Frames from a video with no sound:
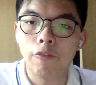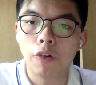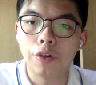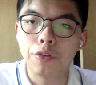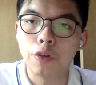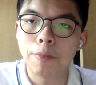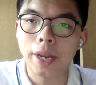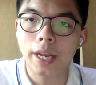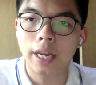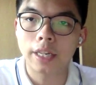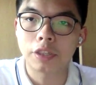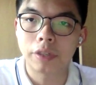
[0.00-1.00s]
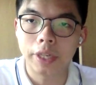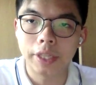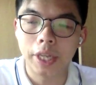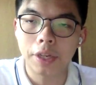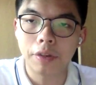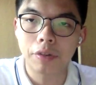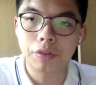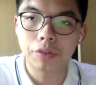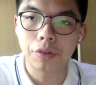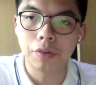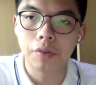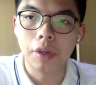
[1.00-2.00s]
for European country, they
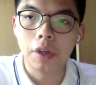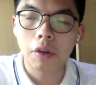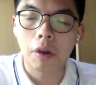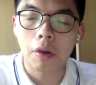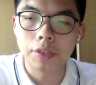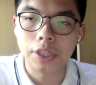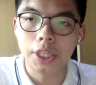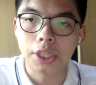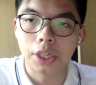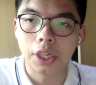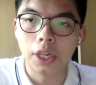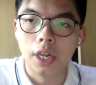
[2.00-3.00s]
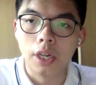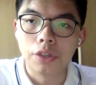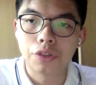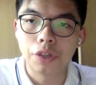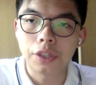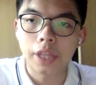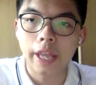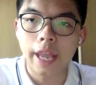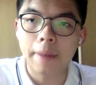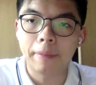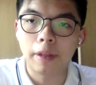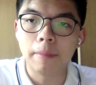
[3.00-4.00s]
should consider should they
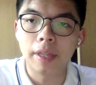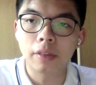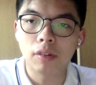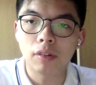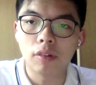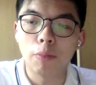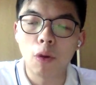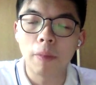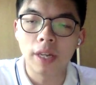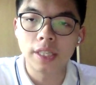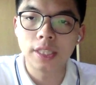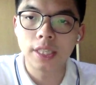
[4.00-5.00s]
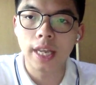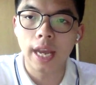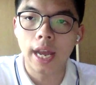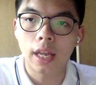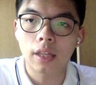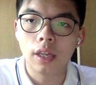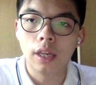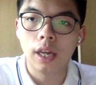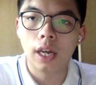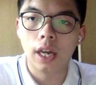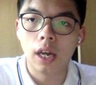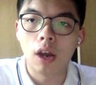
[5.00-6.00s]
implement Global Magnitsky Act
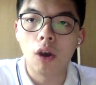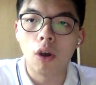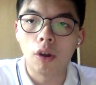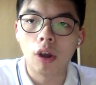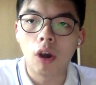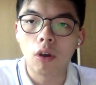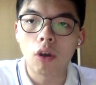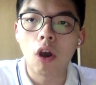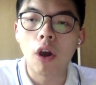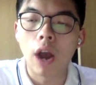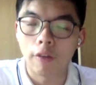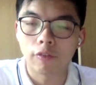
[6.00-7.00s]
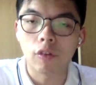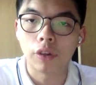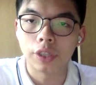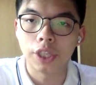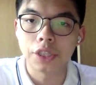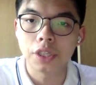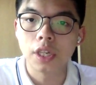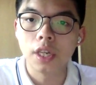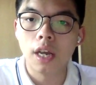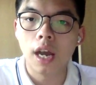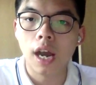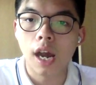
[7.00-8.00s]
uh, on Hong Kong authorities.
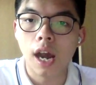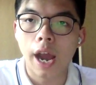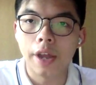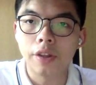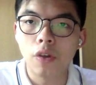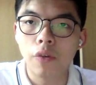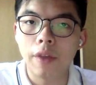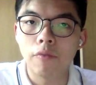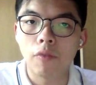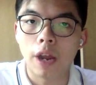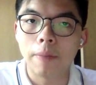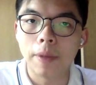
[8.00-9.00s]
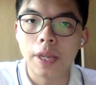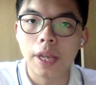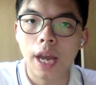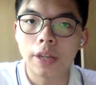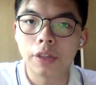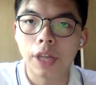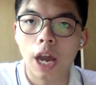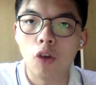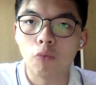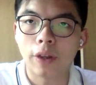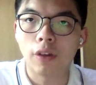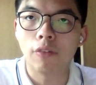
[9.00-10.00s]
Uh, I know it might be under the
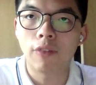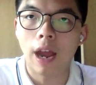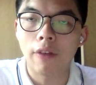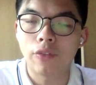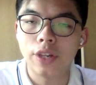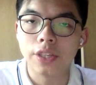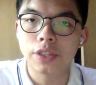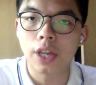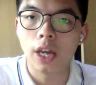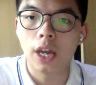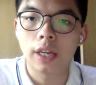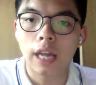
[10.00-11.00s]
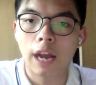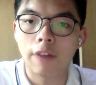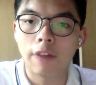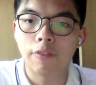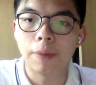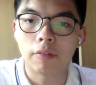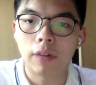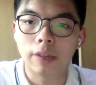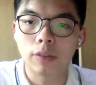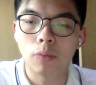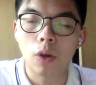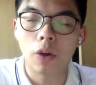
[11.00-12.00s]
outbreak of virus, uh, government
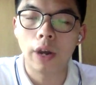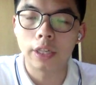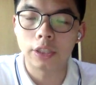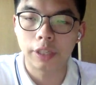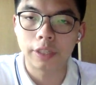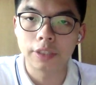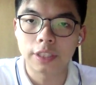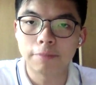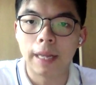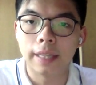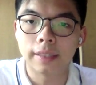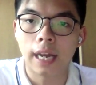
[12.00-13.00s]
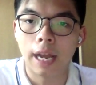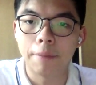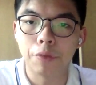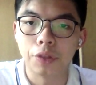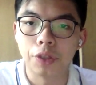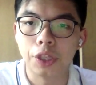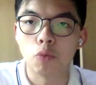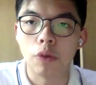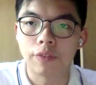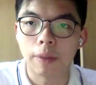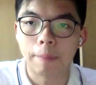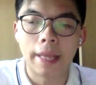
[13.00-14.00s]
around the world are trying to spend time to deal with
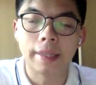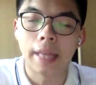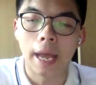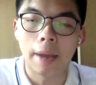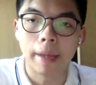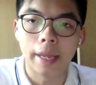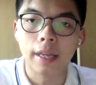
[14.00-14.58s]
the pandemic.